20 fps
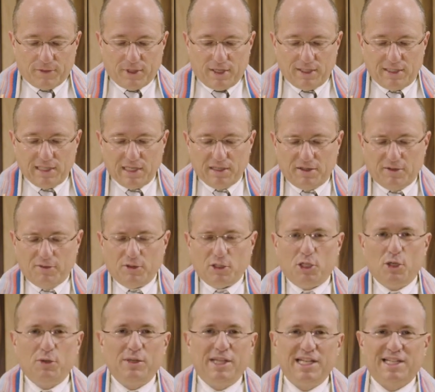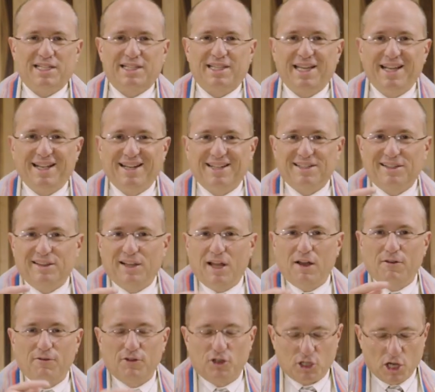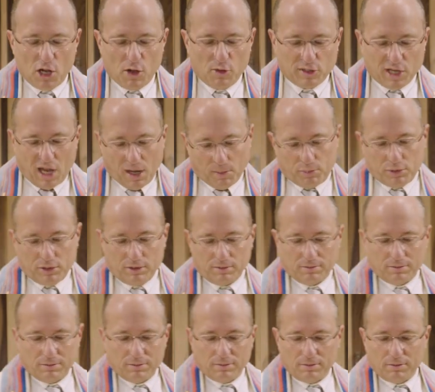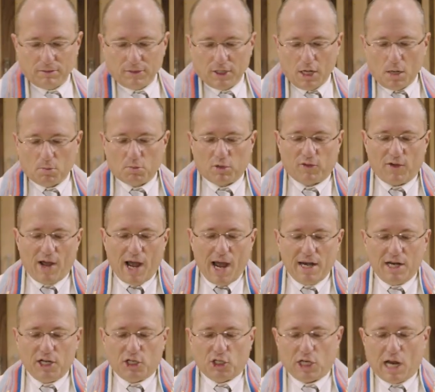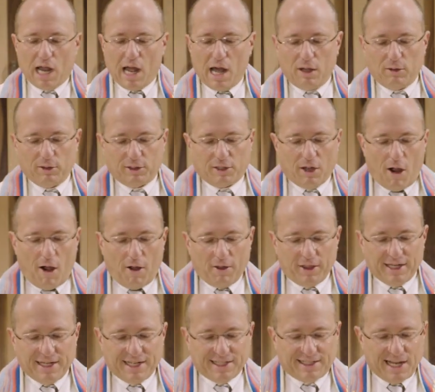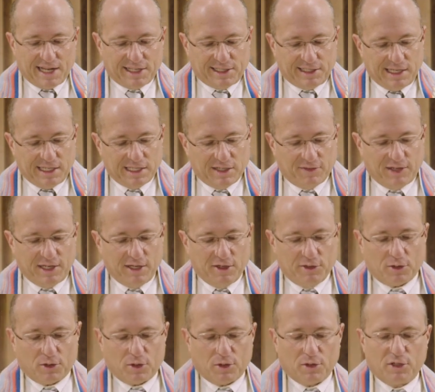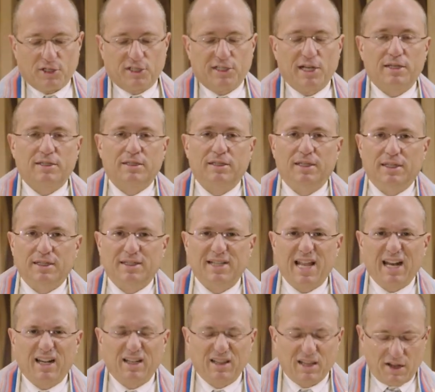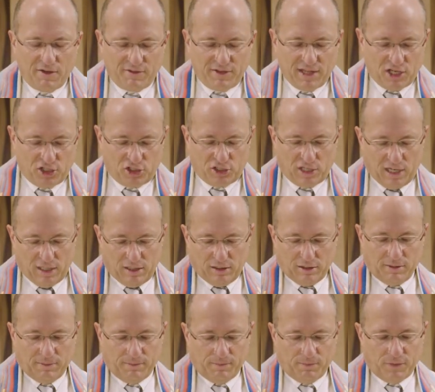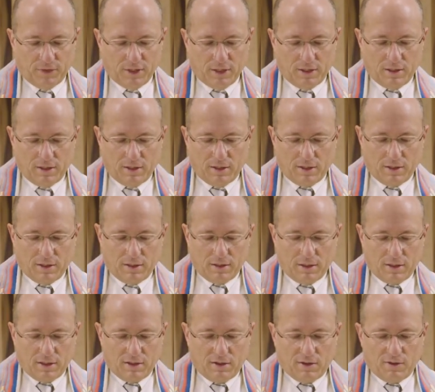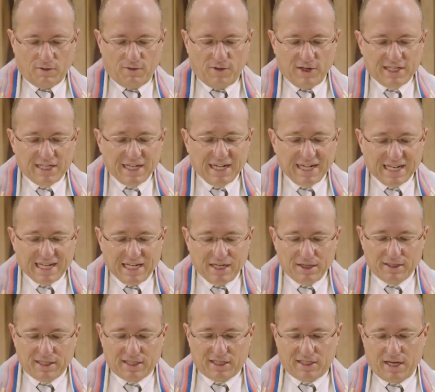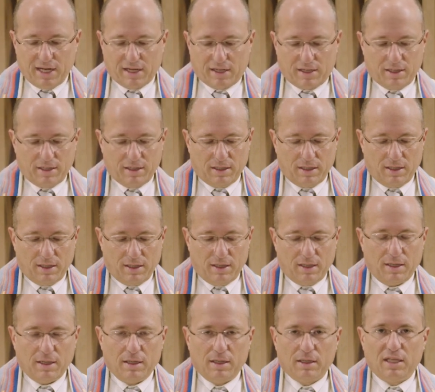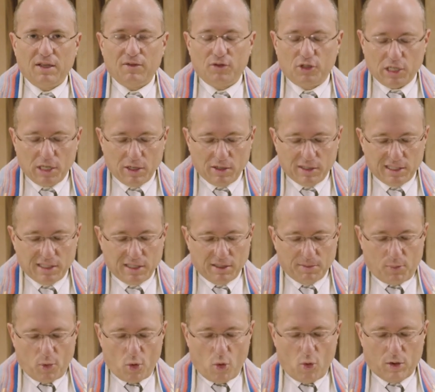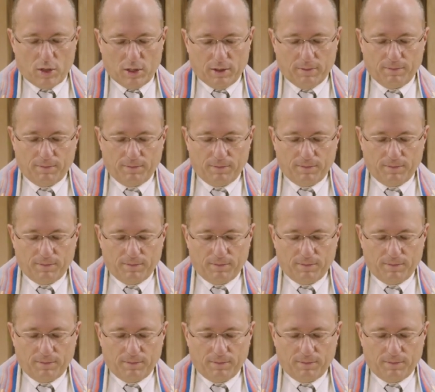He says, if you do these things, love shows up. Provide a child with all the necessities of his or her sustenance and love that child. Visit and heal the sick. Give charity to the poor.